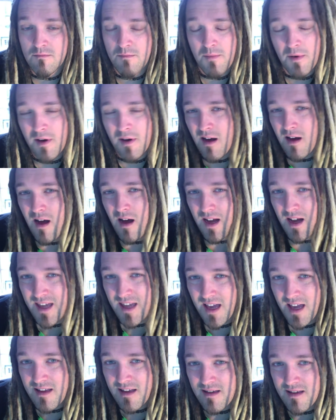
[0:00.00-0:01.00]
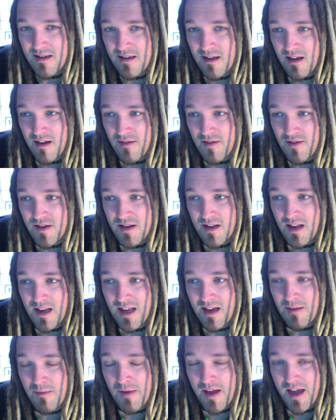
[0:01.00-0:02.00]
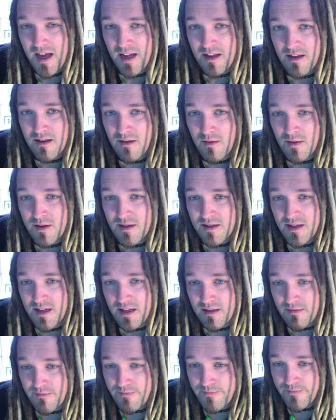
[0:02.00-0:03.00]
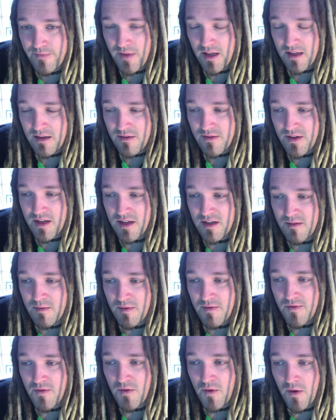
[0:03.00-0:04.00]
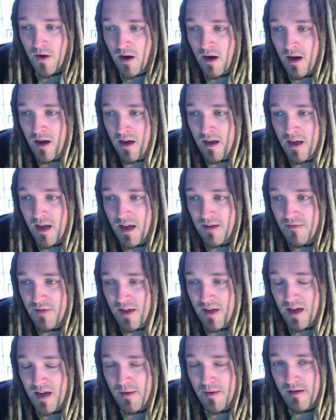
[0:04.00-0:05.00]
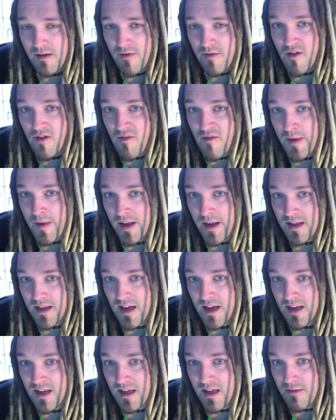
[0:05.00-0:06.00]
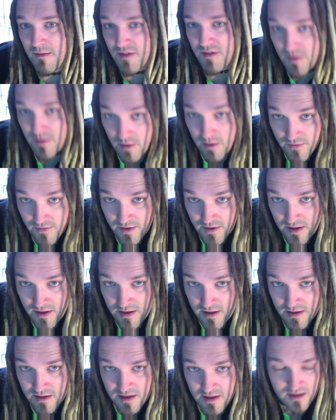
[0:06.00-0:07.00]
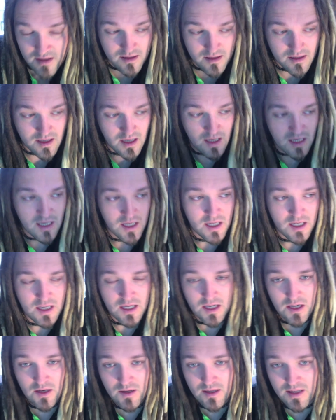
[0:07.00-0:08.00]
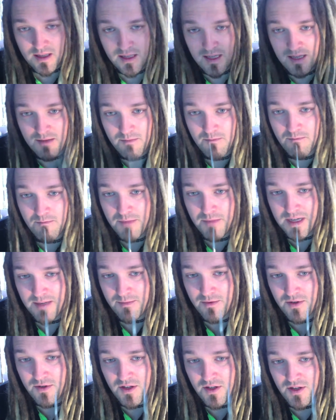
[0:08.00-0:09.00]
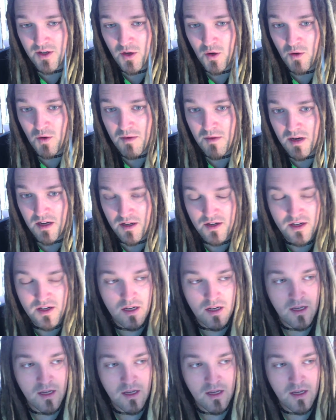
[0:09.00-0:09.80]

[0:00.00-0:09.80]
But I guess I just allowed my hair to do its thing. As I've said to you before, I have the habit of over-maintaining every so often and just using this bad boy too much.